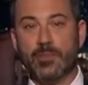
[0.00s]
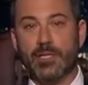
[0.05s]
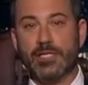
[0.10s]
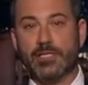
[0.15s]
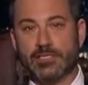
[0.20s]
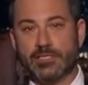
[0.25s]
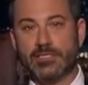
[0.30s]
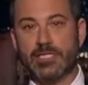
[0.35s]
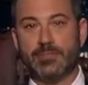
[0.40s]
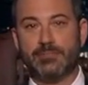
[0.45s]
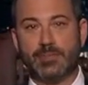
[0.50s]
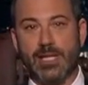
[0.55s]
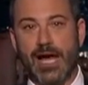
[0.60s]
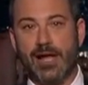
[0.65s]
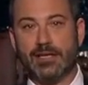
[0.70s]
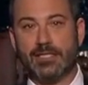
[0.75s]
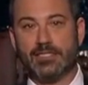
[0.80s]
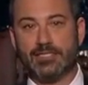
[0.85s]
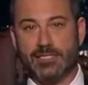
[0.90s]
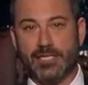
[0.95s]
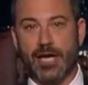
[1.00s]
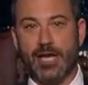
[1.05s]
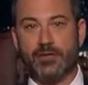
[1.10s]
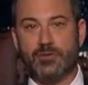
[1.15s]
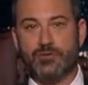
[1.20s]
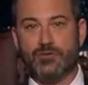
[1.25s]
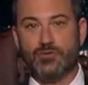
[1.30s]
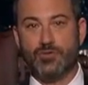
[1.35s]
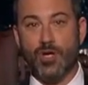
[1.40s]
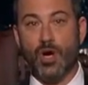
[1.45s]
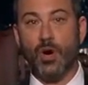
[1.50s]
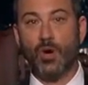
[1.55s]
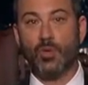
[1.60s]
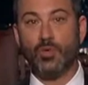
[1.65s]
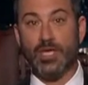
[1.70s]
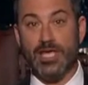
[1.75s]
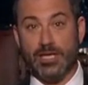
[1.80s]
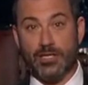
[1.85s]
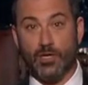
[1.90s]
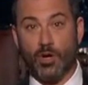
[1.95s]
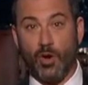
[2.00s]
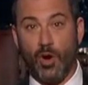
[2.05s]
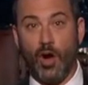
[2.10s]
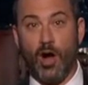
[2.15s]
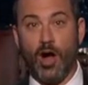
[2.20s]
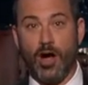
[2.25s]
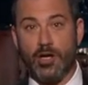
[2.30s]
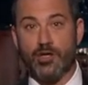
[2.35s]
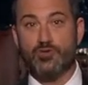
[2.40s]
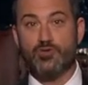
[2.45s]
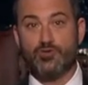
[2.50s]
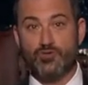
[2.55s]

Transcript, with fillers: because deep down inside, you know, in your heart,